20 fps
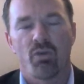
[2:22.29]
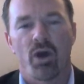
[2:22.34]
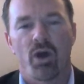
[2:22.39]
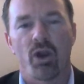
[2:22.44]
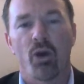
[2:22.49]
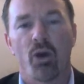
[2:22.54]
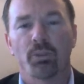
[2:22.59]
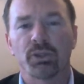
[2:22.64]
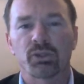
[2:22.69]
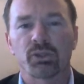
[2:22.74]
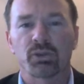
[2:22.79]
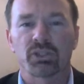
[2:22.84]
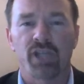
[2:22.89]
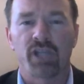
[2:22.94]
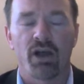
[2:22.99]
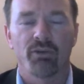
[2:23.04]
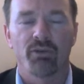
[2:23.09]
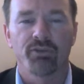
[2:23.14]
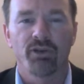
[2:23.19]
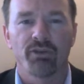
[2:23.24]
Well, I hope this was
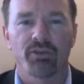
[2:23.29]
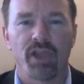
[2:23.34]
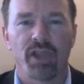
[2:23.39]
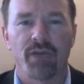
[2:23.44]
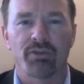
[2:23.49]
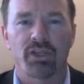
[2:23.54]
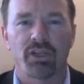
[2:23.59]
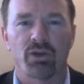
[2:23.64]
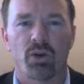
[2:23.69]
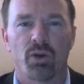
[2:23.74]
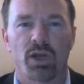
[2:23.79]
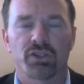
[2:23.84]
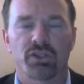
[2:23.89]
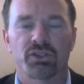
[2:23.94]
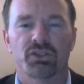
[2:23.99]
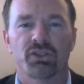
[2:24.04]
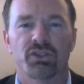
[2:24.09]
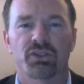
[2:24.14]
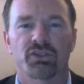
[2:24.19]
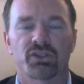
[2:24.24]
helpful. If you have any
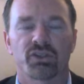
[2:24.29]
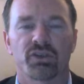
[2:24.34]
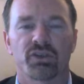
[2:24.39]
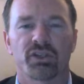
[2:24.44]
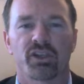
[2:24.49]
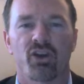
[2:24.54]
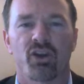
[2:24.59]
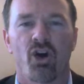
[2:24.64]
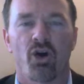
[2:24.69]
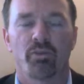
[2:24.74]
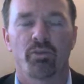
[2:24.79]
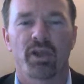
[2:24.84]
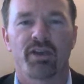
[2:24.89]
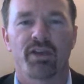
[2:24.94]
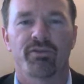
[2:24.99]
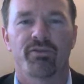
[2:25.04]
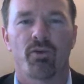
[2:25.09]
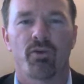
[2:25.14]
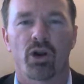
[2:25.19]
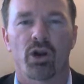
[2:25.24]
questions, you can certainly call me
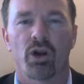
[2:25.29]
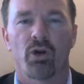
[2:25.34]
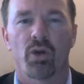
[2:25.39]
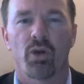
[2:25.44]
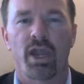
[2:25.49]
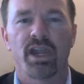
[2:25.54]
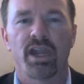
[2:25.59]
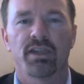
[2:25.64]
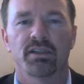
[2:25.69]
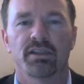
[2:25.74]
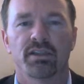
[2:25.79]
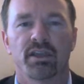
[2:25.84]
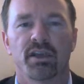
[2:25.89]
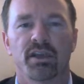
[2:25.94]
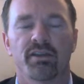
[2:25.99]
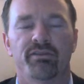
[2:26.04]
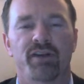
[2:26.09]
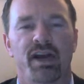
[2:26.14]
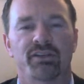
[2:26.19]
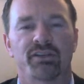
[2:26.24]
at
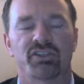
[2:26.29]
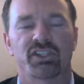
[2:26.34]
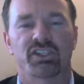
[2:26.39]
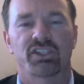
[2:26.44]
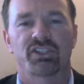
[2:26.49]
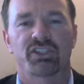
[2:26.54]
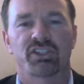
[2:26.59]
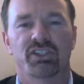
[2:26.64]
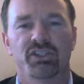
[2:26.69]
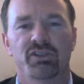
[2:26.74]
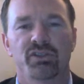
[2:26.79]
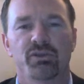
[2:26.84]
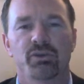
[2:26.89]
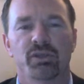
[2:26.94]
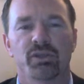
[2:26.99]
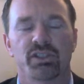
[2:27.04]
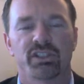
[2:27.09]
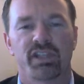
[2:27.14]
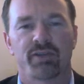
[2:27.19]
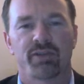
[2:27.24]

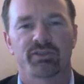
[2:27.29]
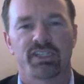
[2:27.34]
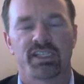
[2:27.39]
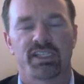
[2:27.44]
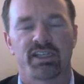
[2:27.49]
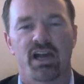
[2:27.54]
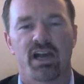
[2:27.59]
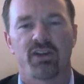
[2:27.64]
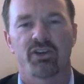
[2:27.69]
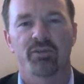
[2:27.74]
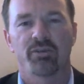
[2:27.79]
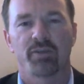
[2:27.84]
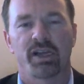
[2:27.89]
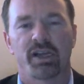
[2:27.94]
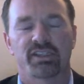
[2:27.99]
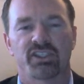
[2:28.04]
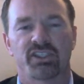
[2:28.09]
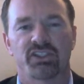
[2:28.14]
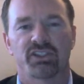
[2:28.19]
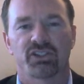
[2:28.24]
408-562-1700. My
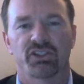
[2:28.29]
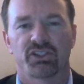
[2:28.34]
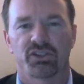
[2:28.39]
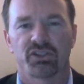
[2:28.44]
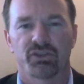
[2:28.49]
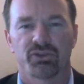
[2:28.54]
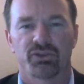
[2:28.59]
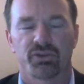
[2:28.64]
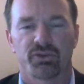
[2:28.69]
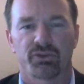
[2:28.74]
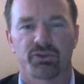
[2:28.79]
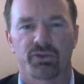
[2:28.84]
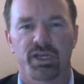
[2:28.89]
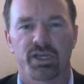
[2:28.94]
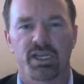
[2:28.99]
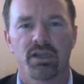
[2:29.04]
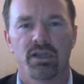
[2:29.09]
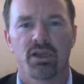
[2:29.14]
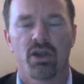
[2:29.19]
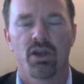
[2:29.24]
extension is
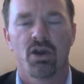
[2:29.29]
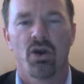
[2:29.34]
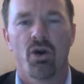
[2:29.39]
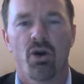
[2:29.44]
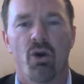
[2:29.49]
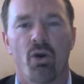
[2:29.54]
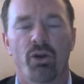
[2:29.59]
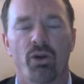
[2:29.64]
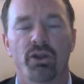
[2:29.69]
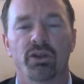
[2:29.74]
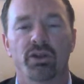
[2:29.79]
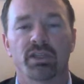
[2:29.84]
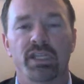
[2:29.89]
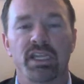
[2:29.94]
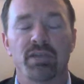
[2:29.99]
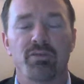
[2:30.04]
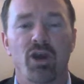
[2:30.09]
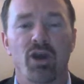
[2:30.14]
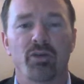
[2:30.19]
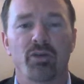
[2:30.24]
223. Or you can
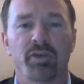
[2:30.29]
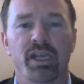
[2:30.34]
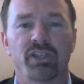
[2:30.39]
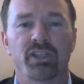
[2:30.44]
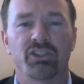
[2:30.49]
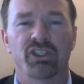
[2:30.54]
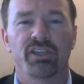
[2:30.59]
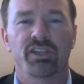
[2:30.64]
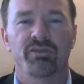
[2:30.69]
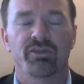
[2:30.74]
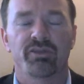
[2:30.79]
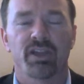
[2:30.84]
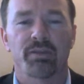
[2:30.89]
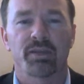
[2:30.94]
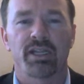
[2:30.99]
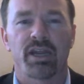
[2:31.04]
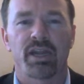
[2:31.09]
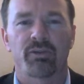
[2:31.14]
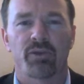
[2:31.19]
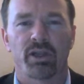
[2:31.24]
email me at
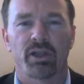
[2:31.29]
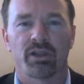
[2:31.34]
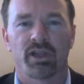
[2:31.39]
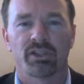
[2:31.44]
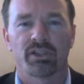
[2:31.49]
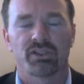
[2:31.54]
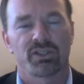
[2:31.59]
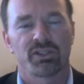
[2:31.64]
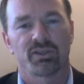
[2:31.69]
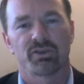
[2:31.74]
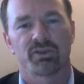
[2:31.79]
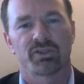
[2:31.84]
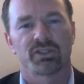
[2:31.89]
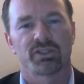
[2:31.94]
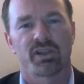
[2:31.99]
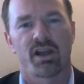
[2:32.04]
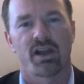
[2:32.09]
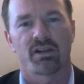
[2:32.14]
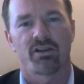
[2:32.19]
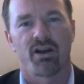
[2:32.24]

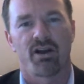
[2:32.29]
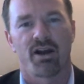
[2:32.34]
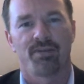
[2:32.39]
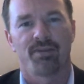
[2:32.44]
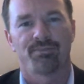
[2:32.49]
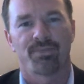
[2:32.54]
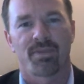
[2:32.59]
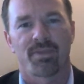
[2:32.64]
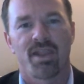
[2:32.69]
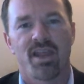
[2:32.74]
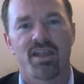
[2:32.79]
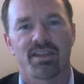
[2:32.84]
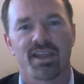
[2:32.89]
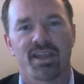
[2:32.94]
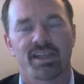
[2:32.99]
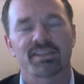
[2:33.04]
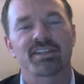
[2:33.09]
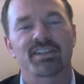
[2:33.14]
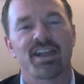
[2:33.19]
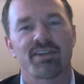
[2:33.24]
gfleming@redlinesolutions.com.
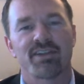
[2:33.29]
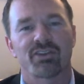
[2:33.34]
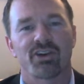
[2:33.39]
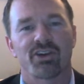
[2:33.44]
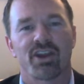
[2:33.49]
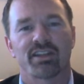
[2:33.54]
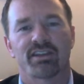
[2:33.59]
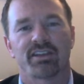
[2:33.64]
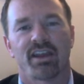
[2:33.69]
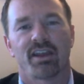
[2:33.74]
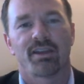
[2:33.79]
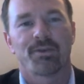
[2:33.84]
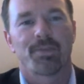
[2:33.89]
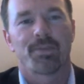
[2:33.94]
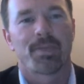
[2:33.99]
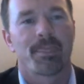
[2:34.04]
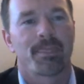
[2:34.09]
Thanks and have a great day.